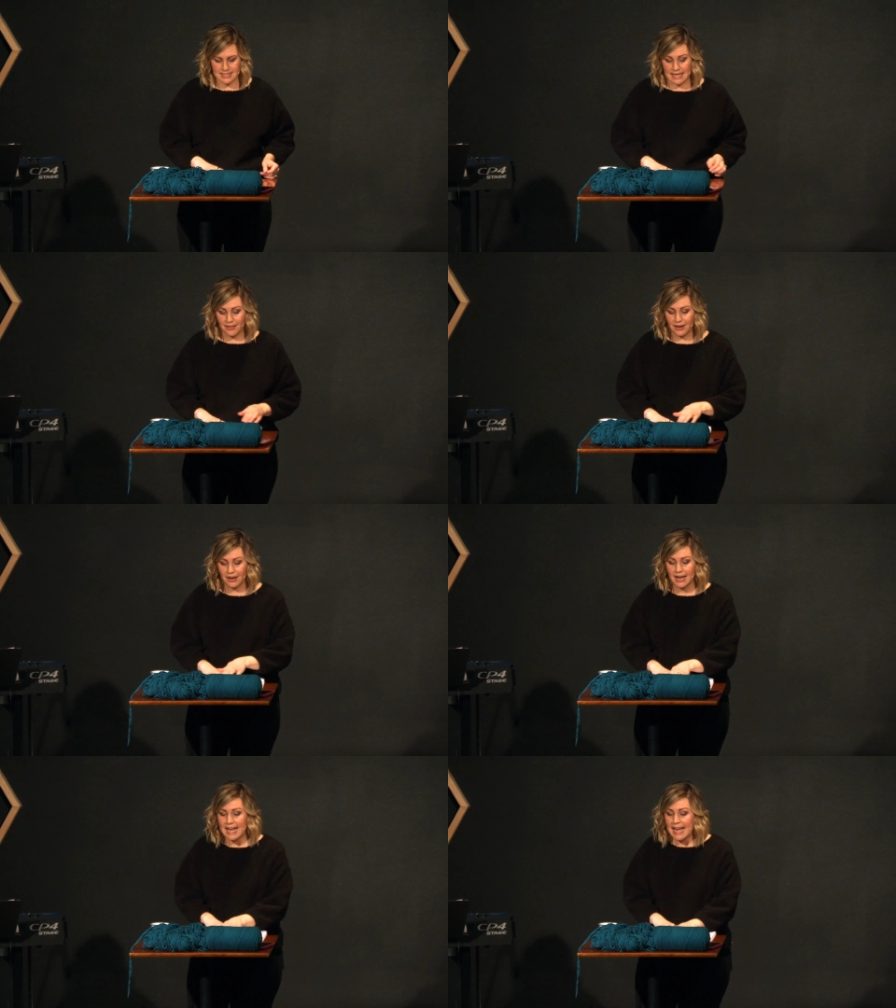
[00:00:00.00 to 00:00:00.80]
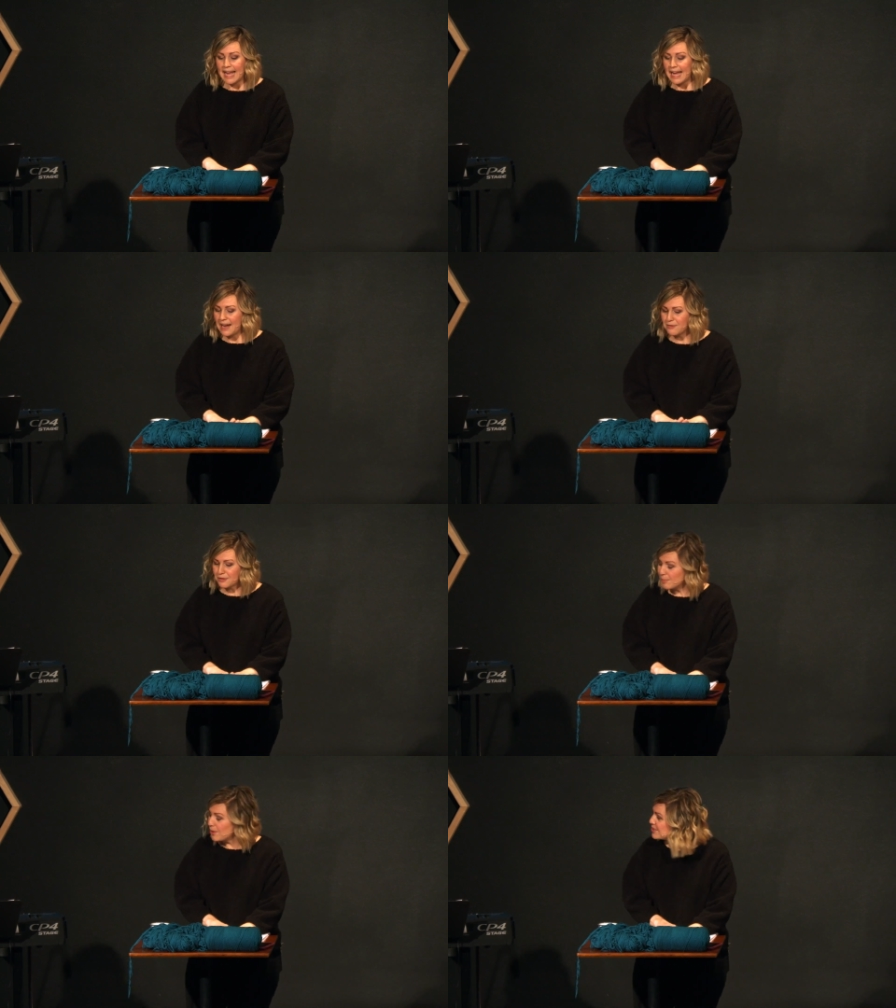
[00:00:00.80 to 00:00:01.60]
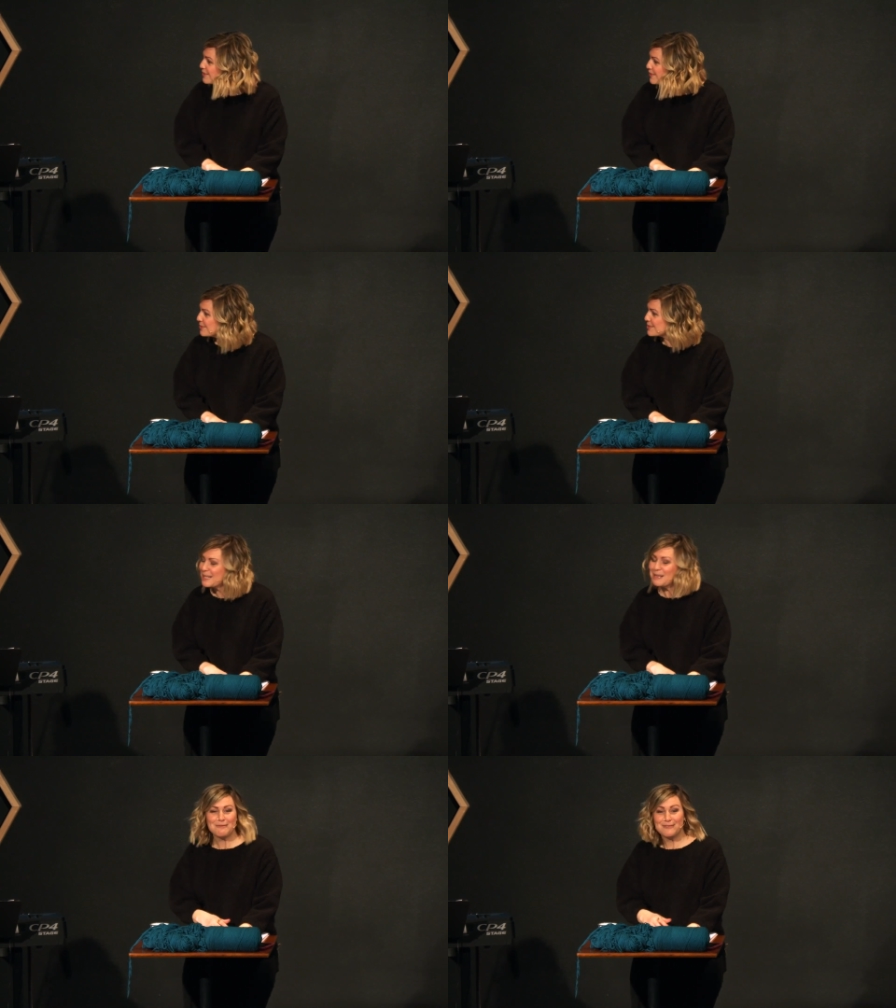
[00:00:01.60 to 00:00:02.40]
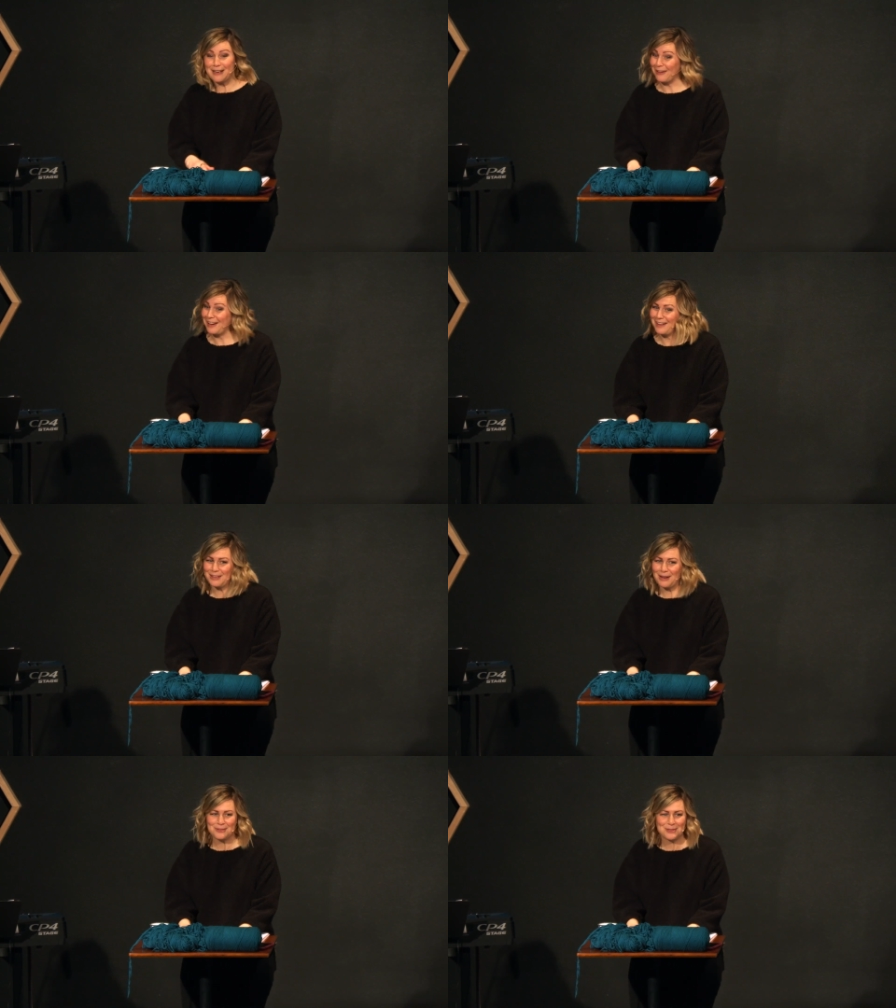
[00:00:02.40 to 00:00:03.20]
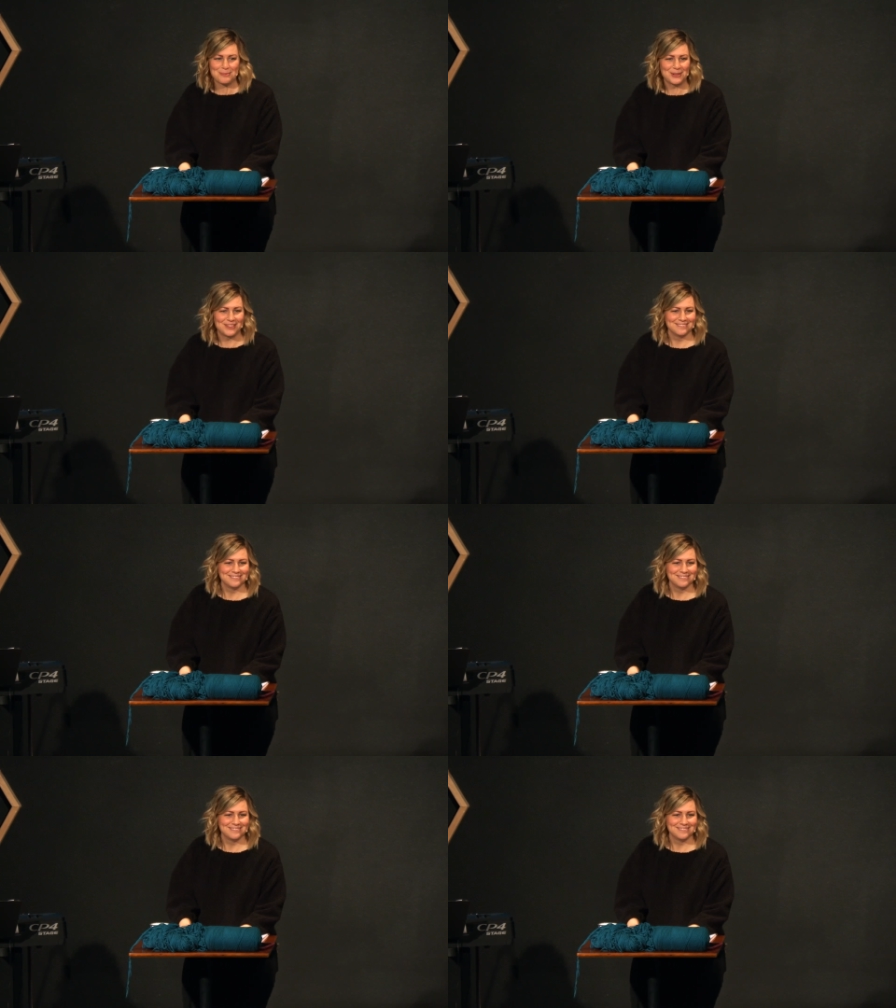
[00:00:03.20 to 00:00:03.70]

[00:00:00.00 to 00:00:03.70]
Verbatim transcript: together, and for most of you, it's going to be very uncomfortable.